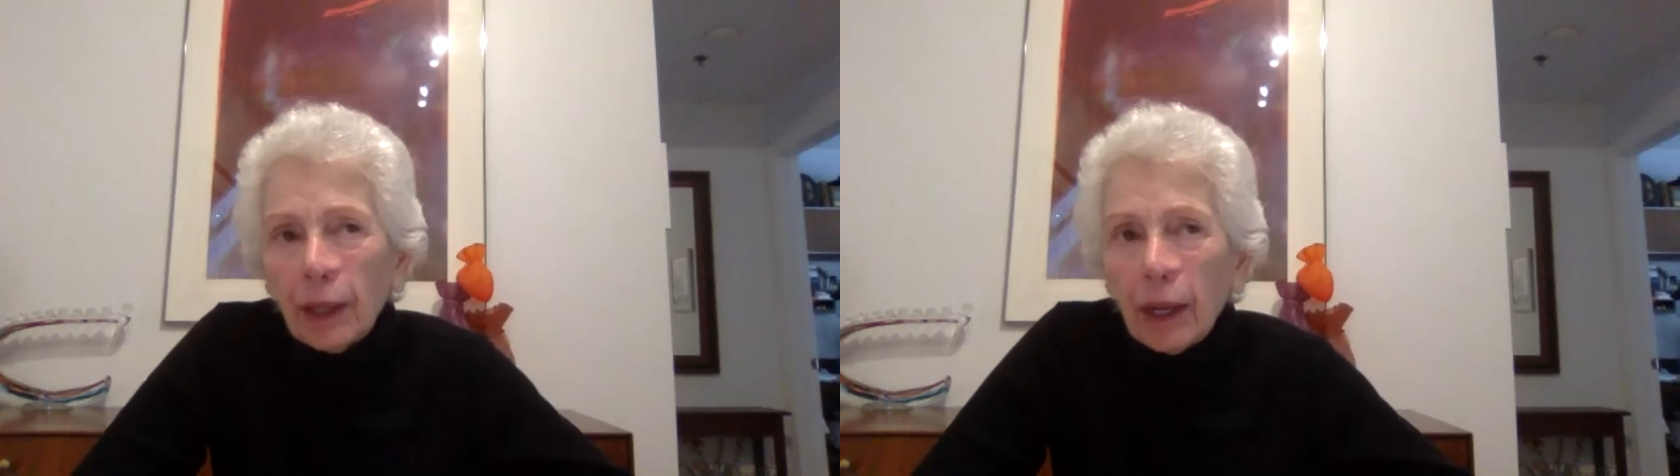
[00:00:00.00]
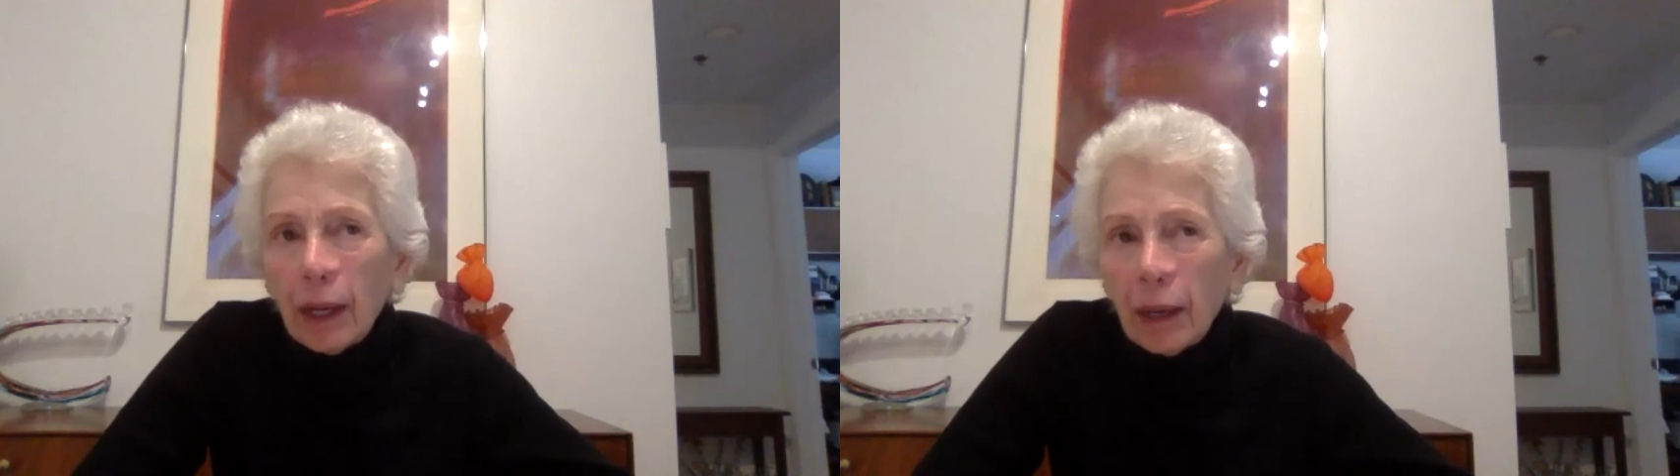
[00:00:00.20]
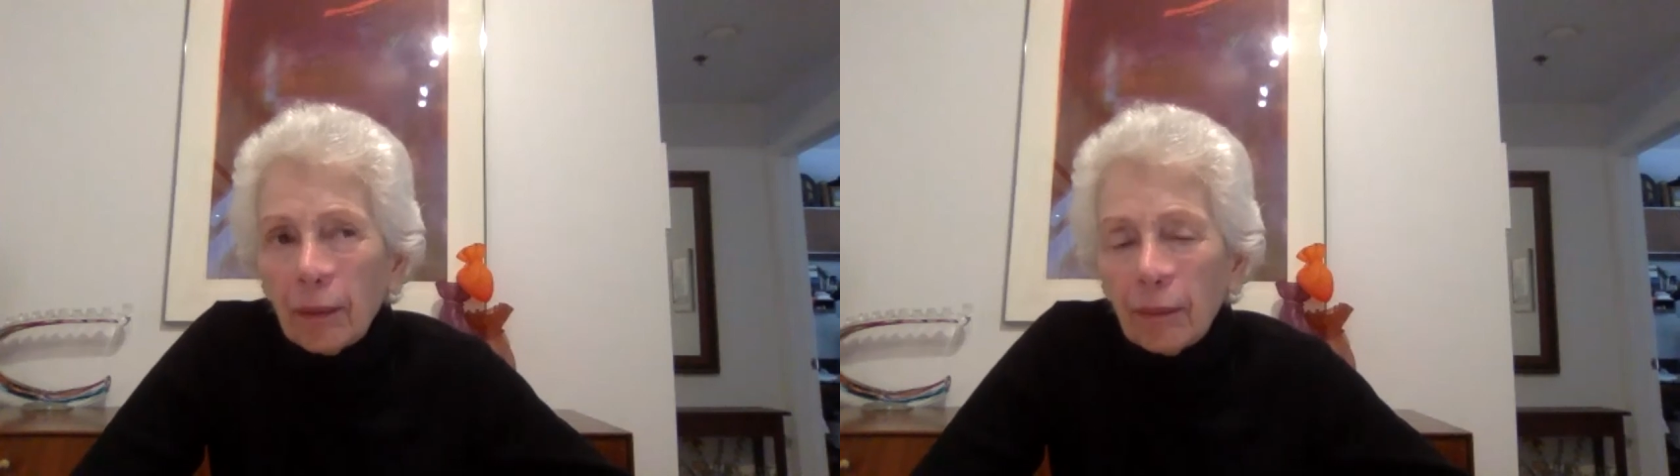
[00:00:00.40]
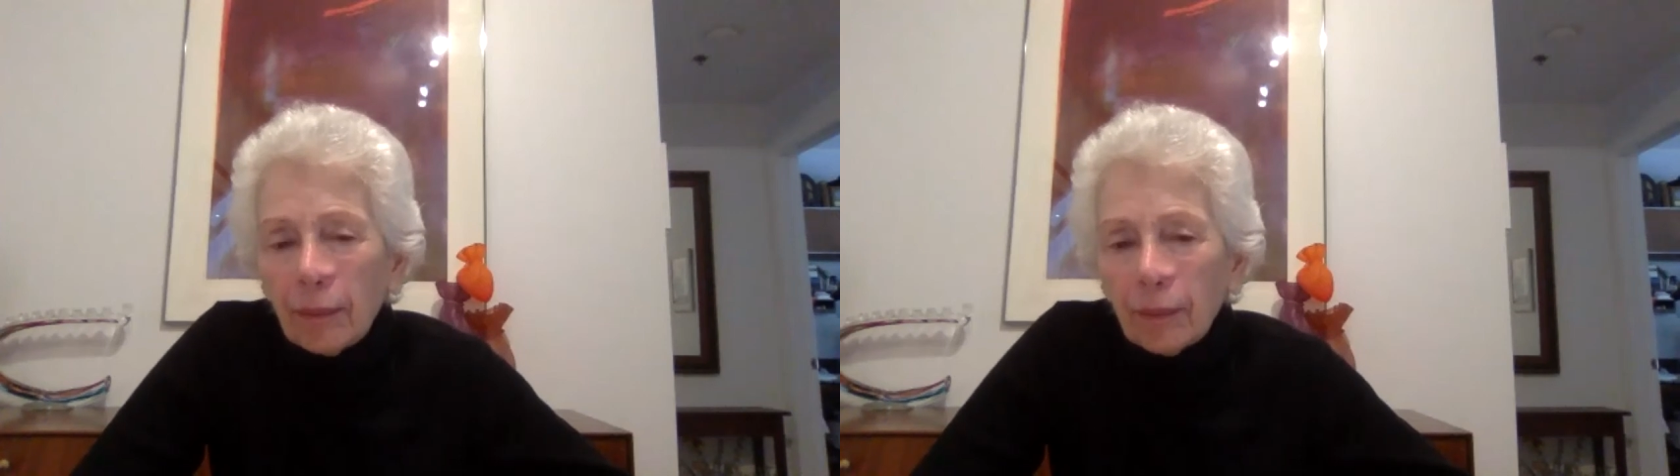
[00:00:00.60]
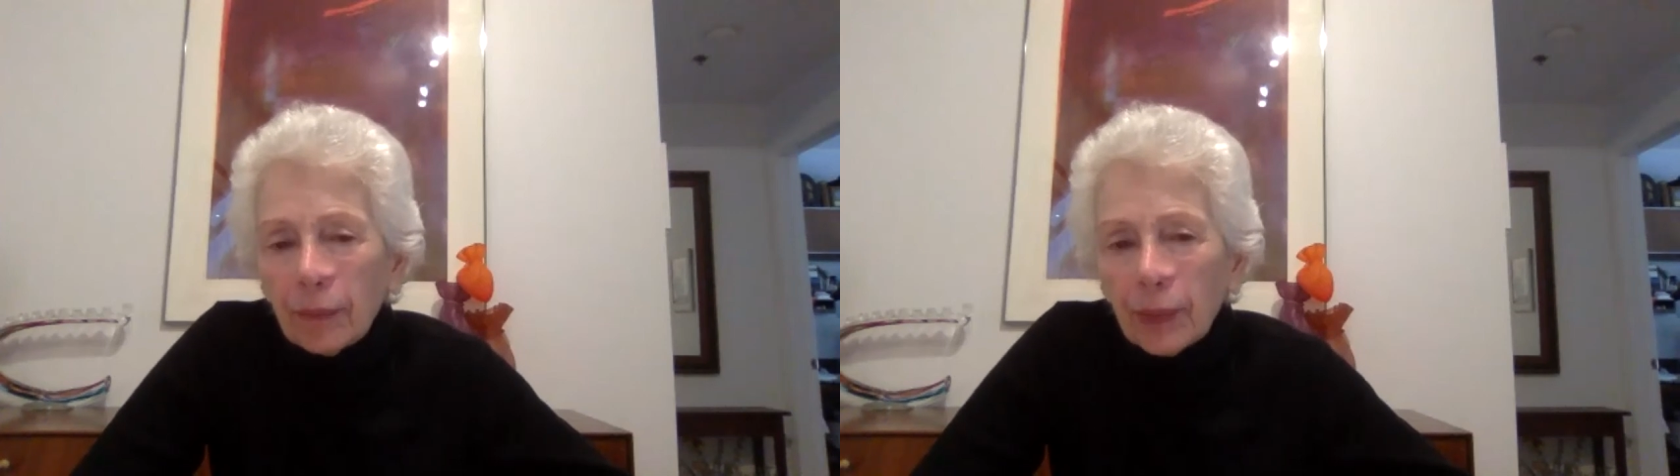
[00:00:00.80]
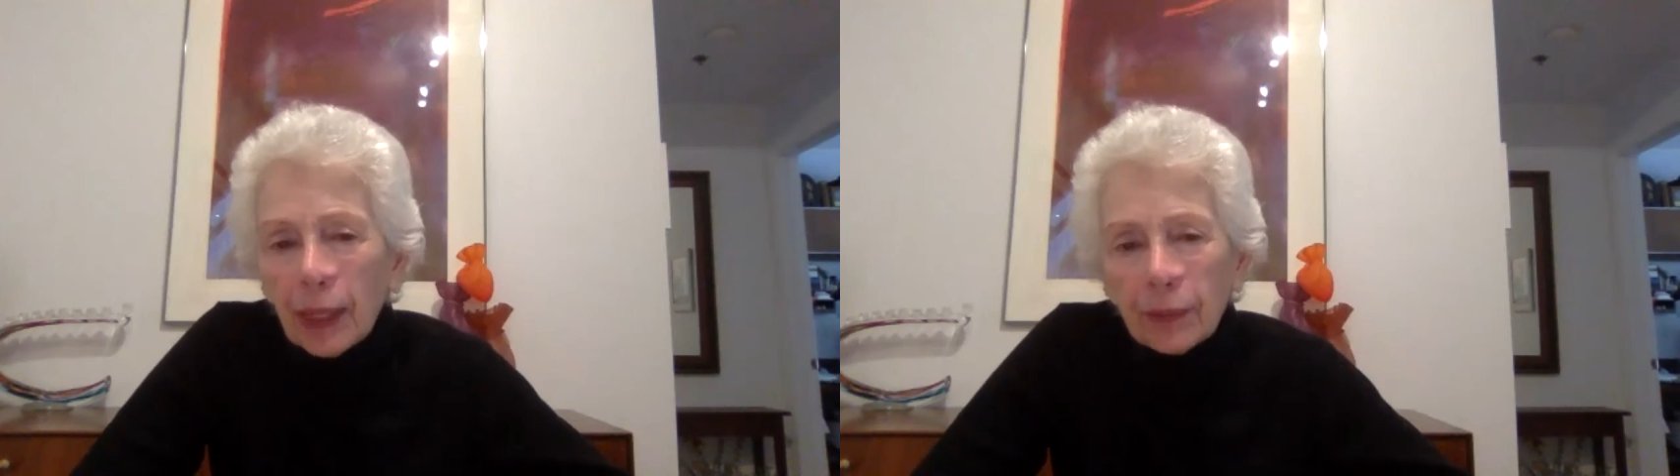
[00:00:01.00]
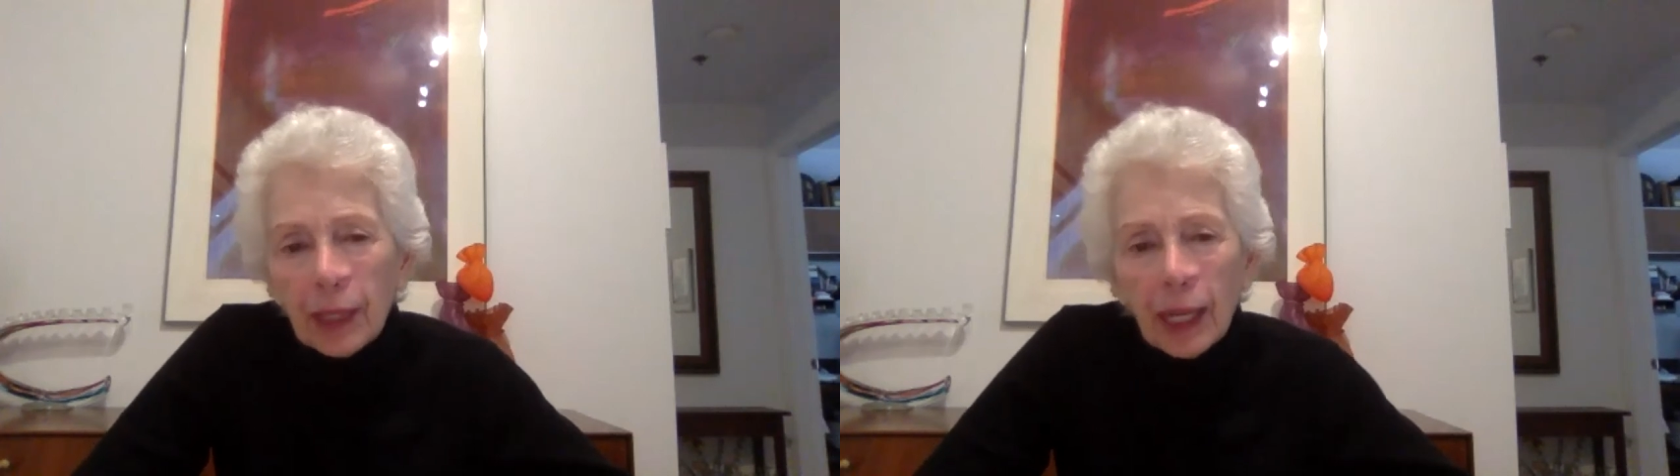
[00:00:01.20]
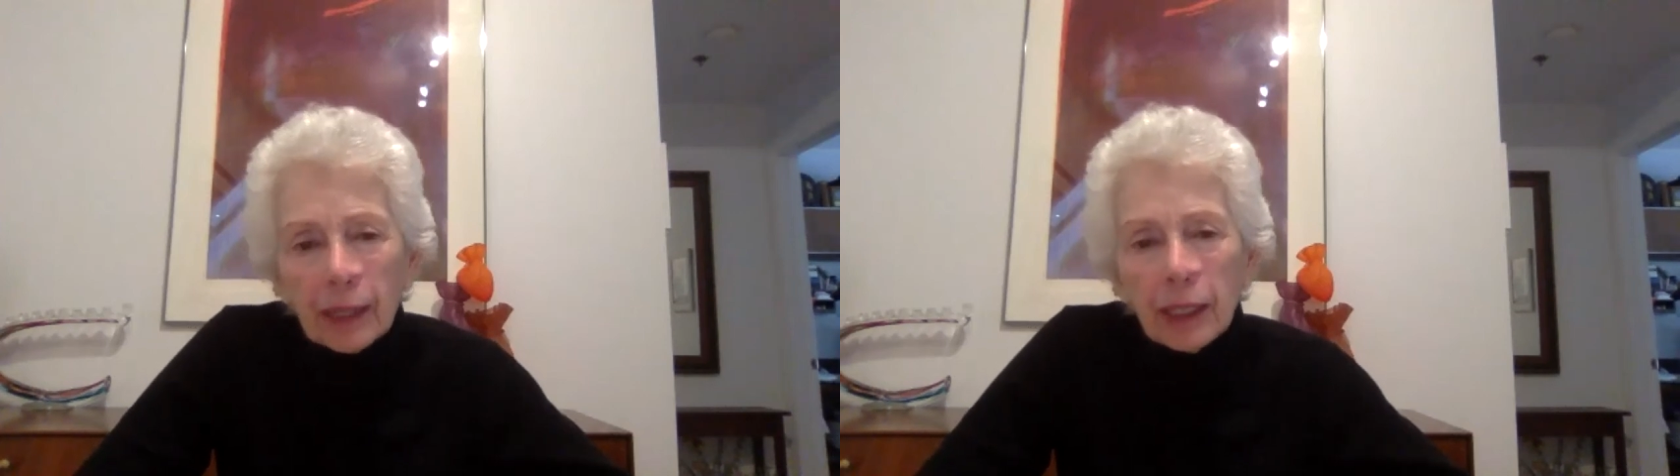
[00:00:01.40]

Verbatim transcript: um, at that